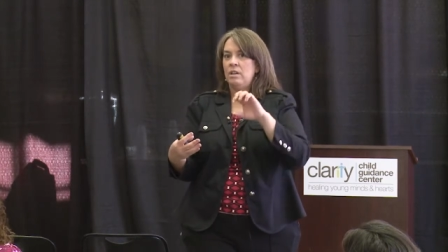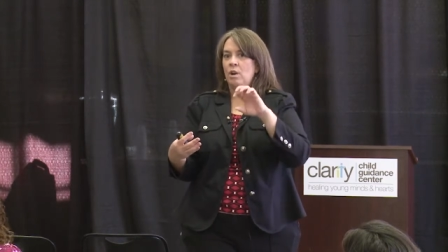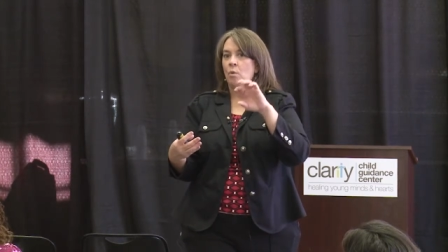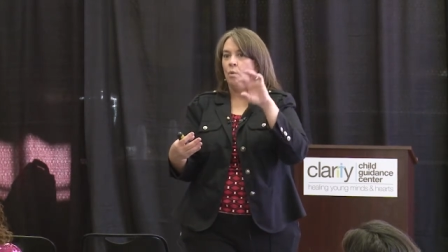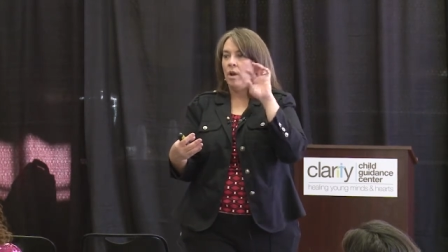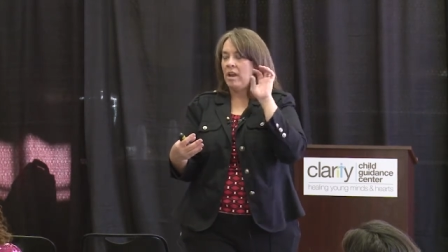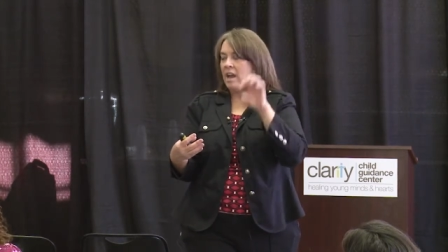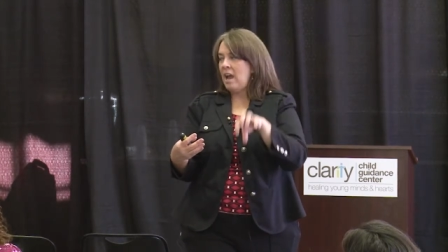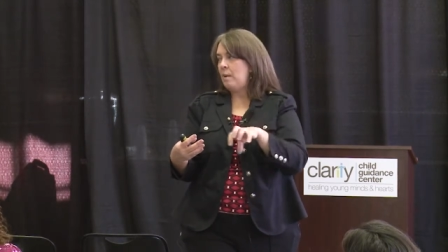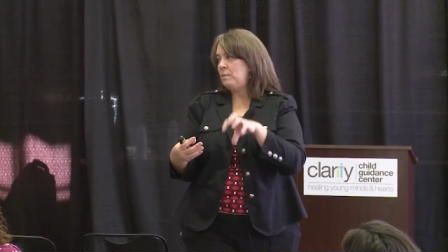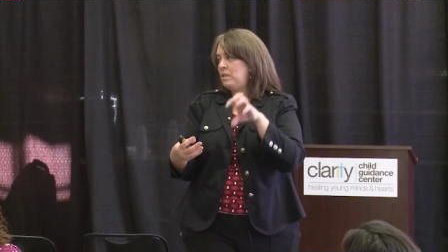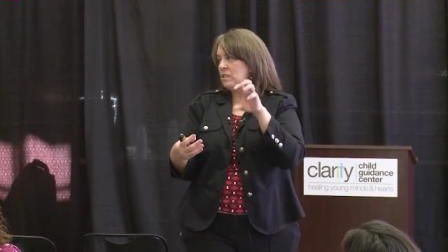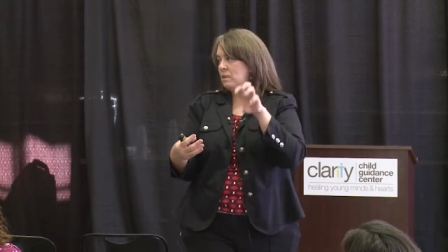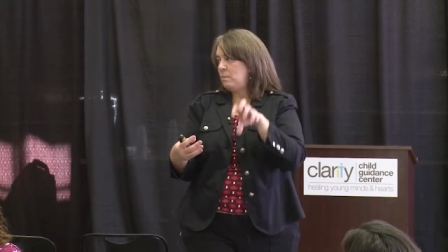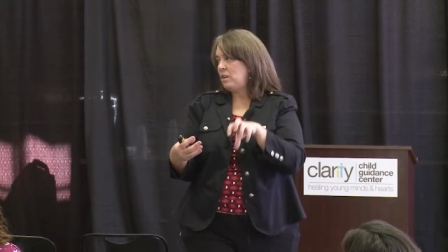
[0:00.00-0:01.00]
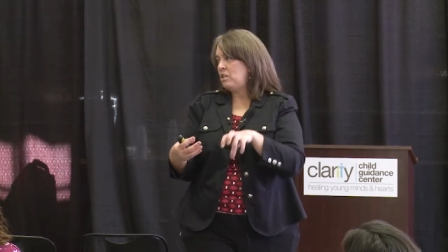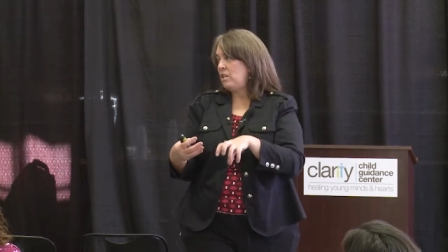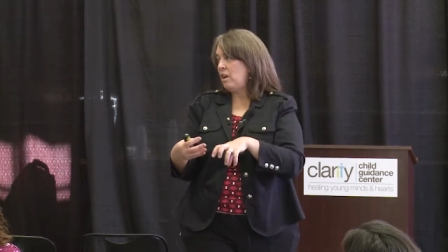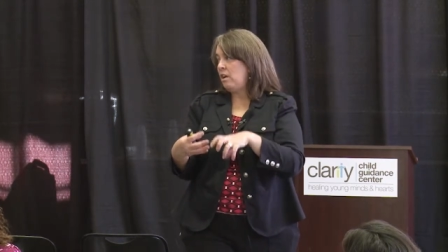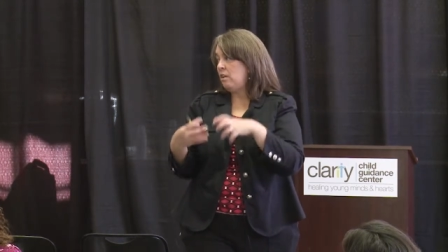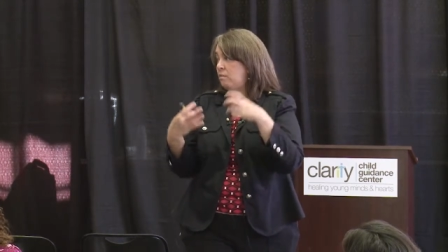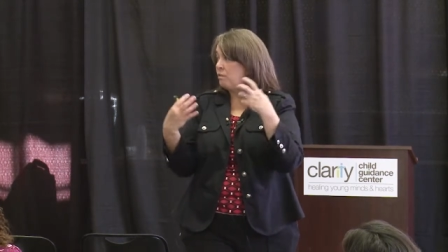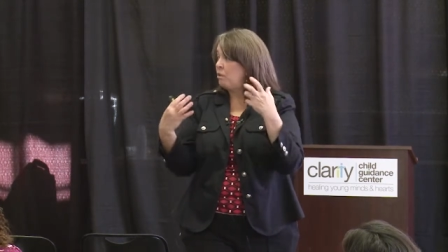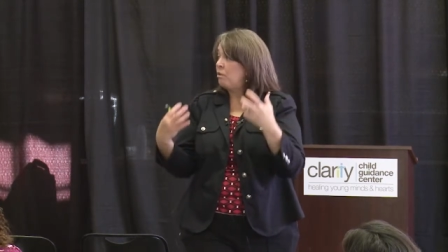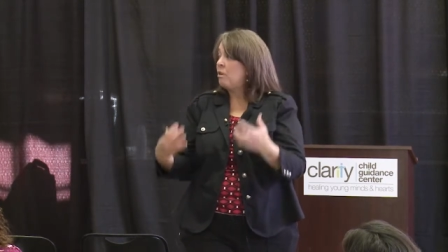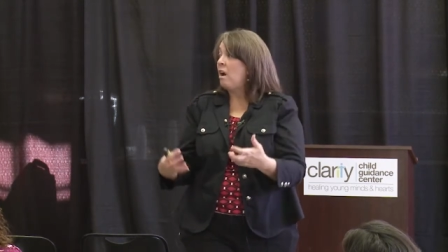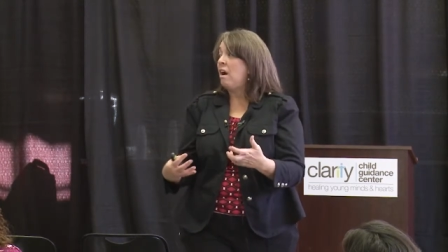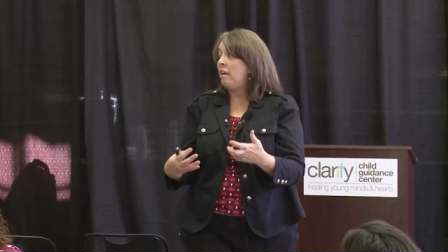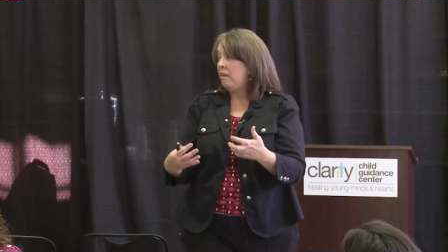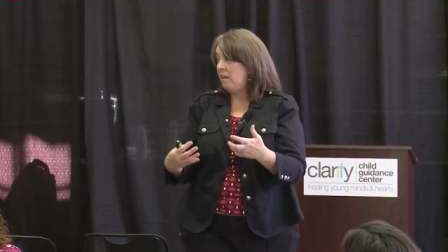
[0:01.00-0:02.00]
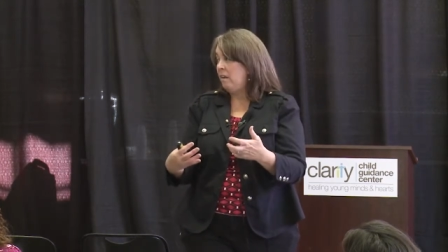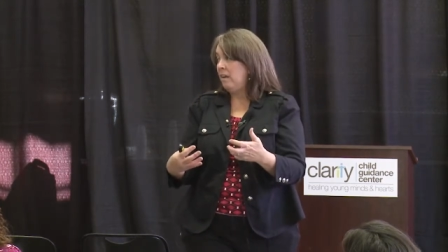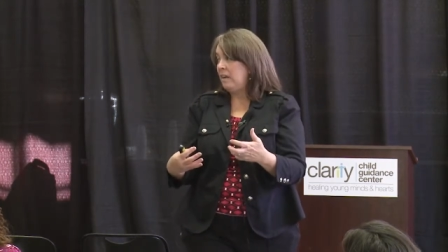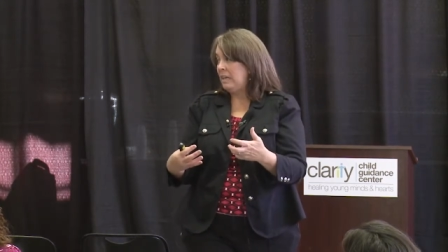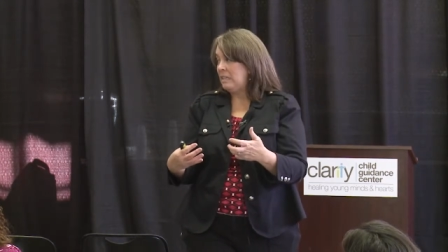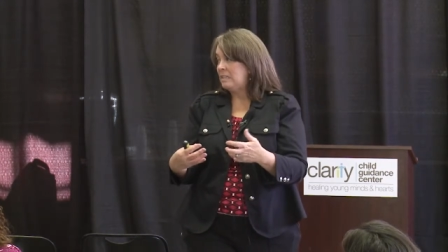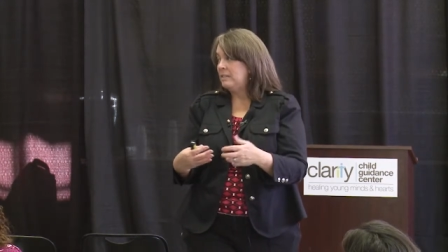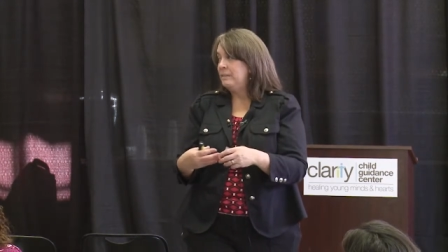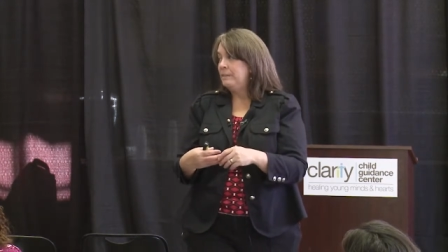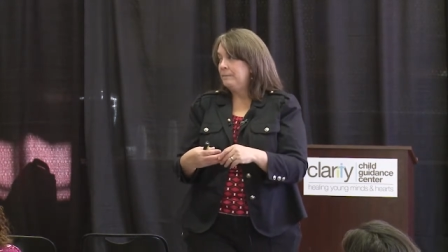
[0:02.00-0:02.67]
You know, what happens to my child if they're not on it?